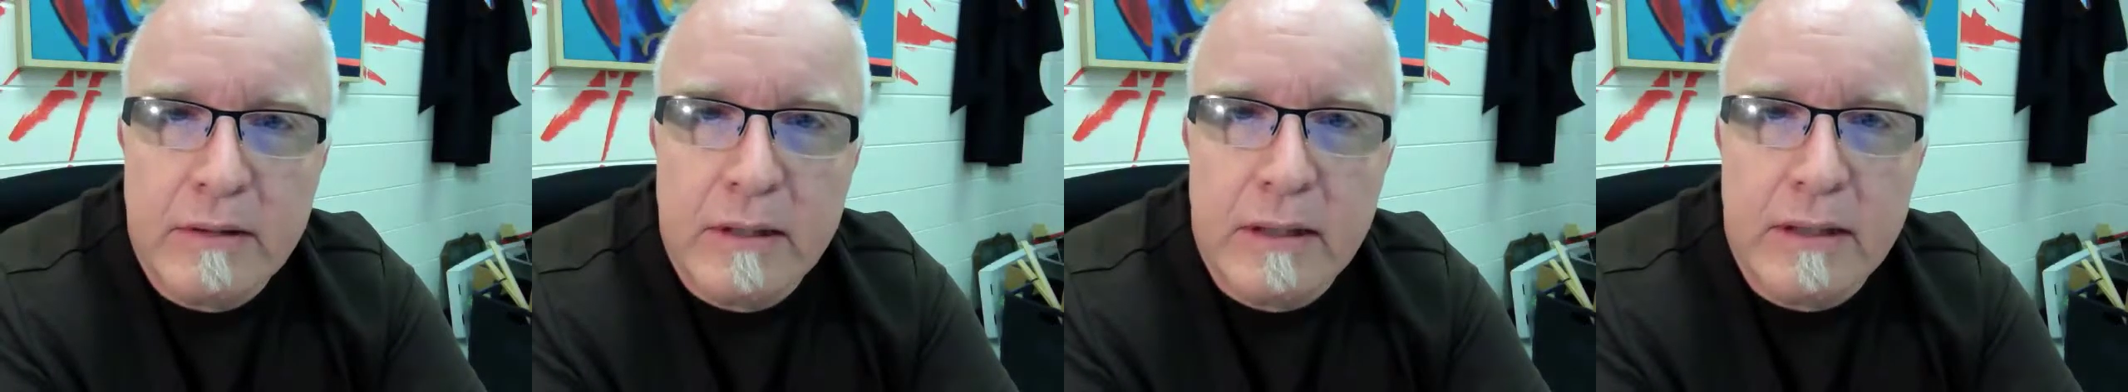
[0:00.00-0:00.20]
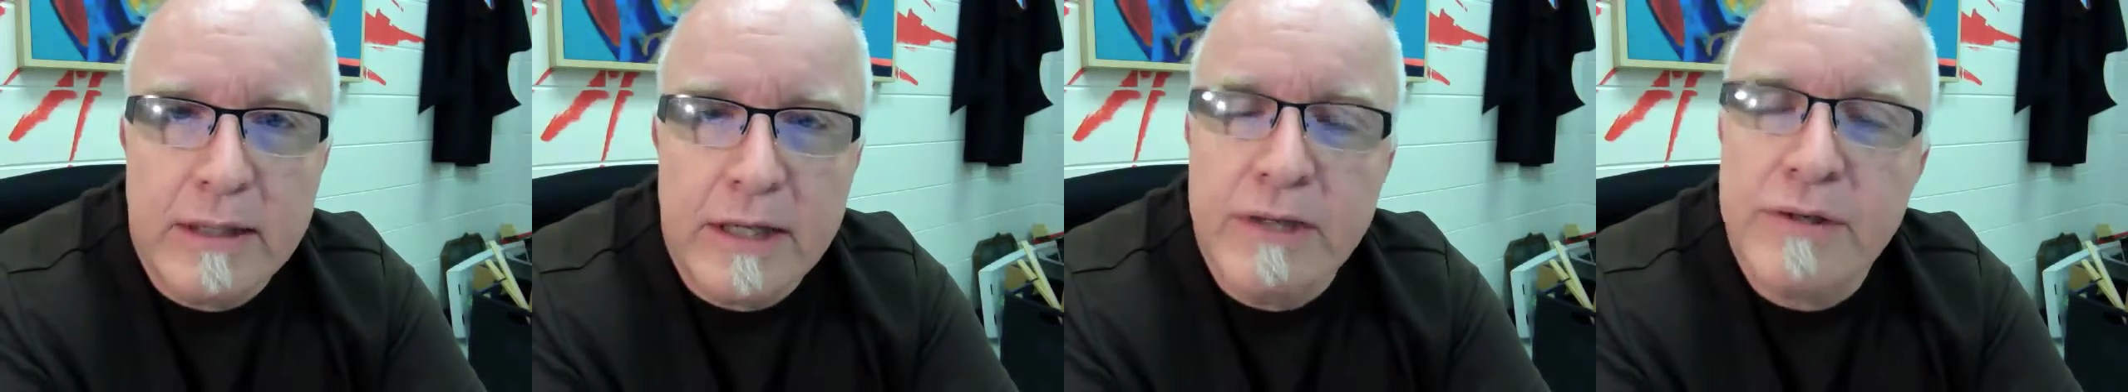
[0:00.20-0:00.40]

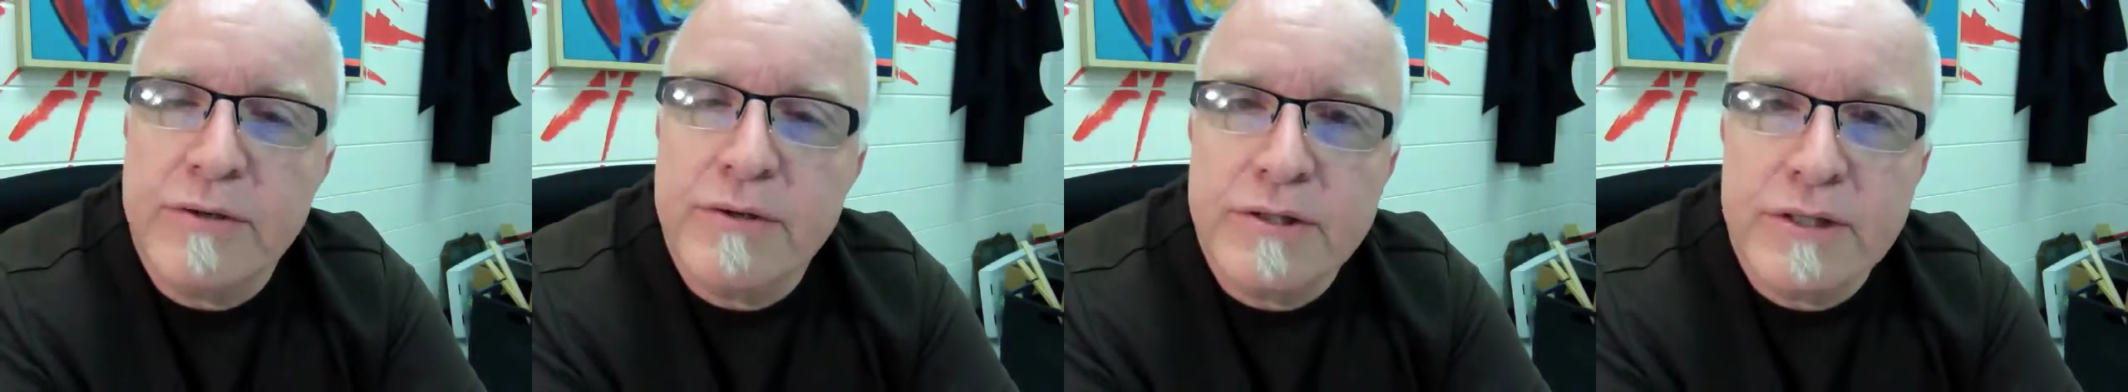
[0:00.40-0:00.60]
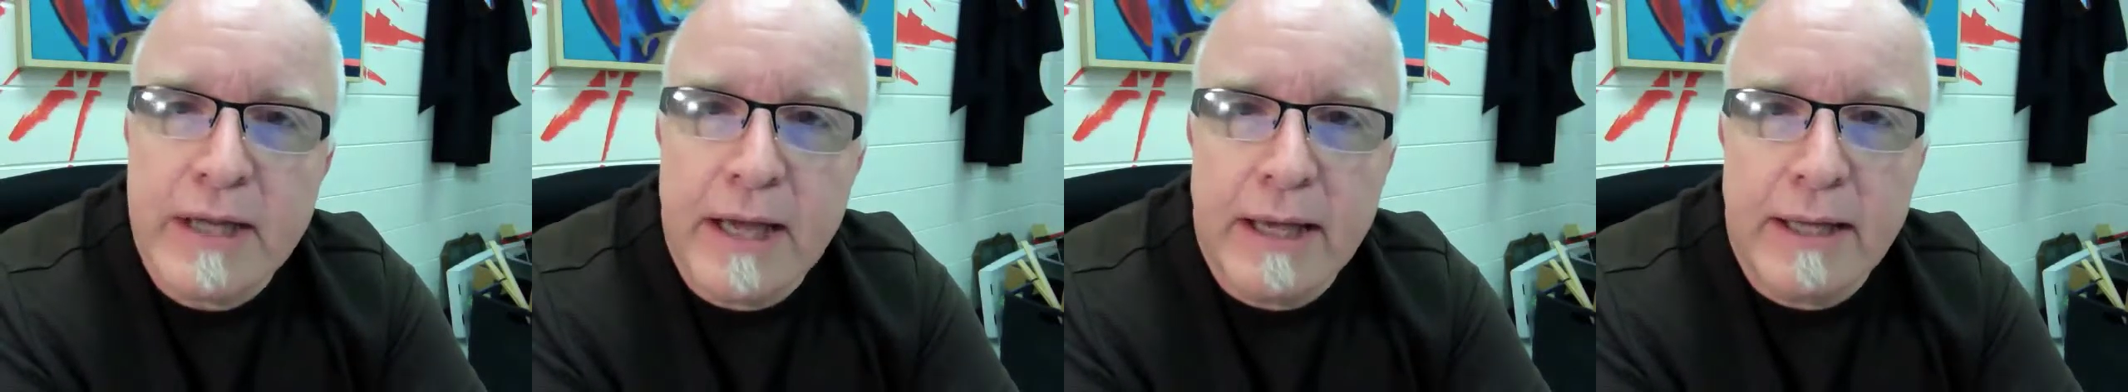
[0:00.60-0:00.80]
an
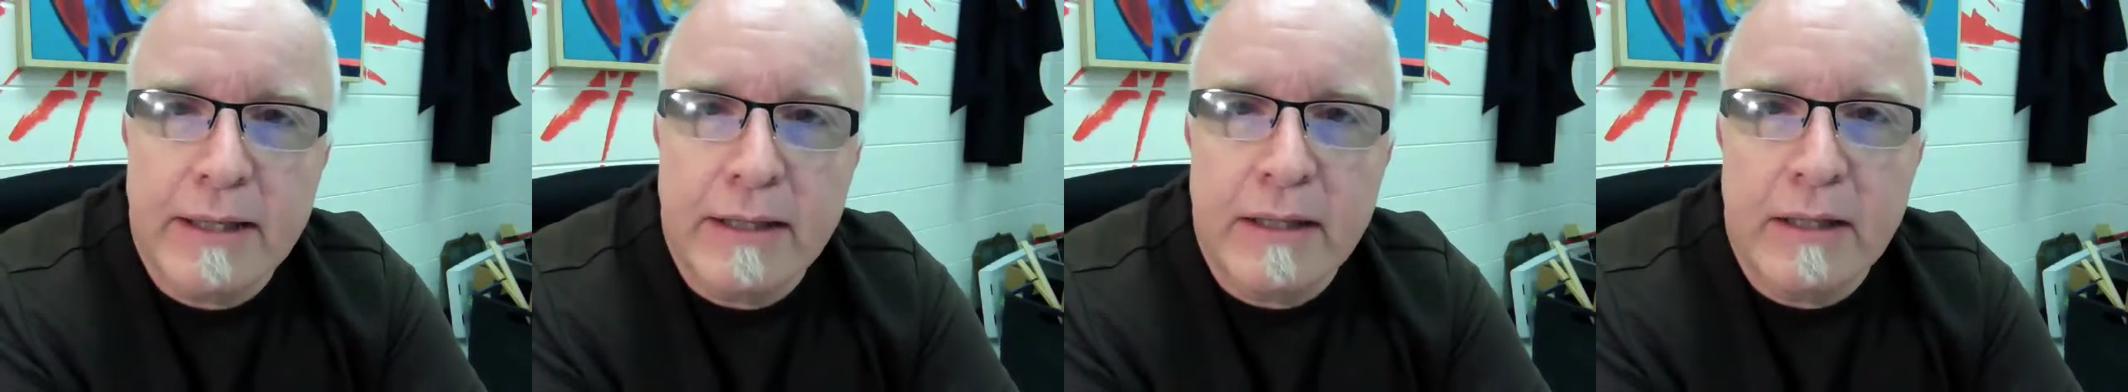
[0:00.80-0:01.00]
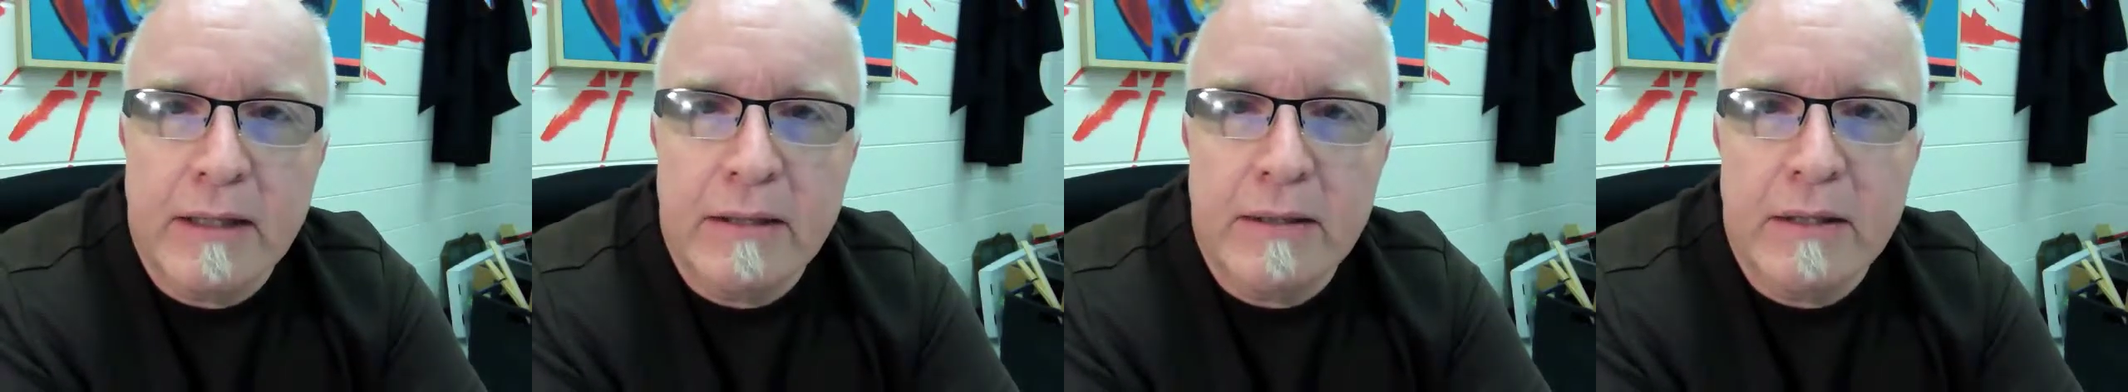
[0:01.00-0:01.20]

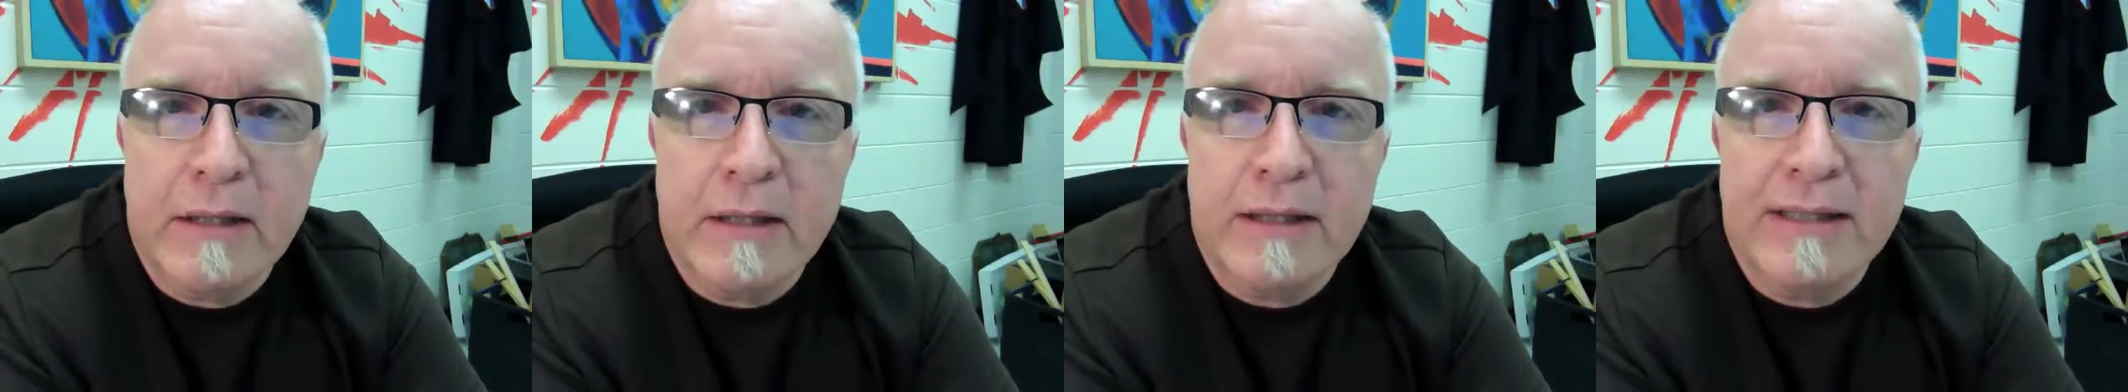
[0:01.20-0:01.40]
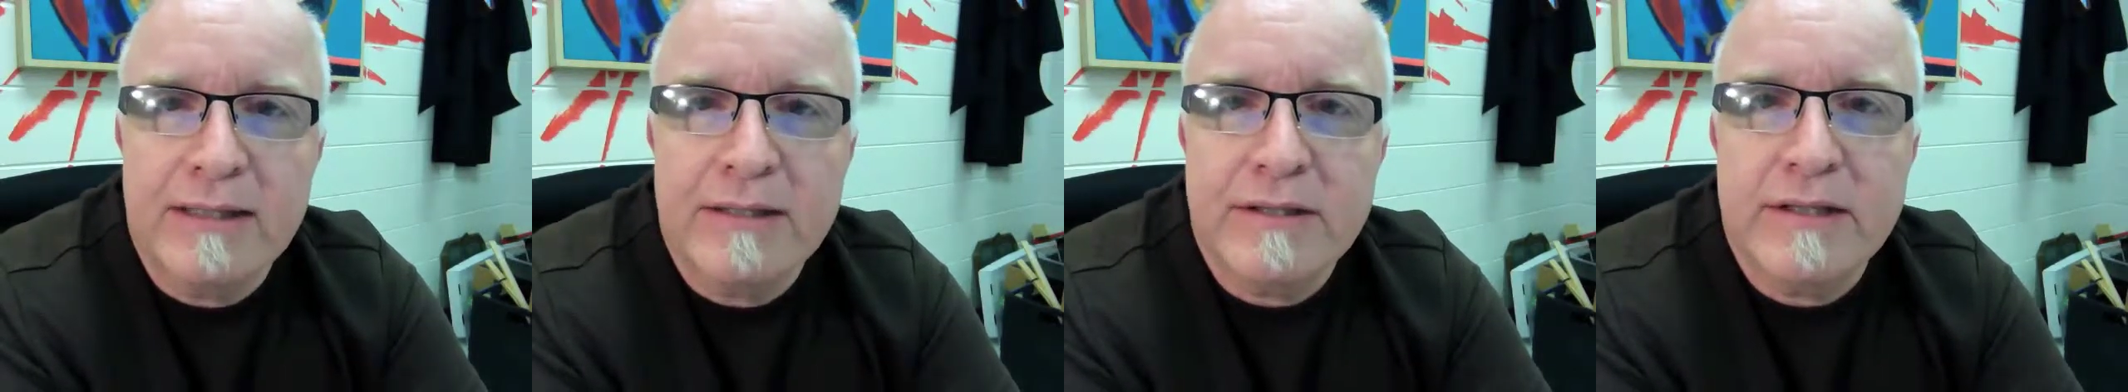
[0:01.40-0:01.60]
understanding and a
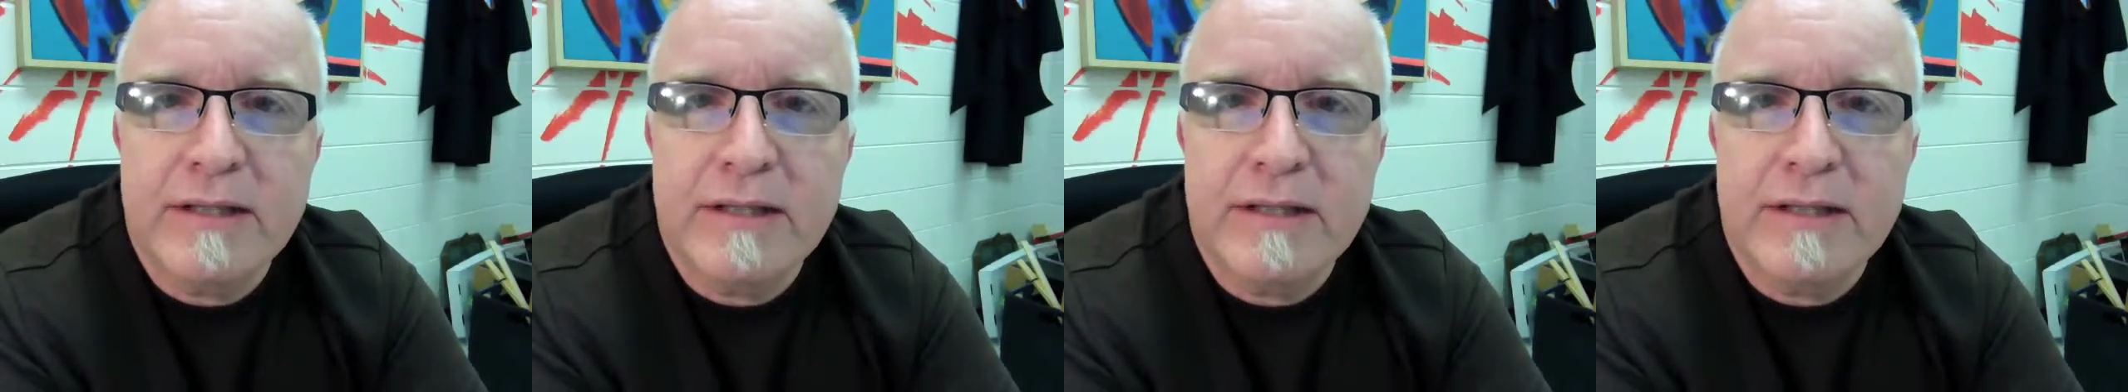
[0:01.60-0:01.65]
little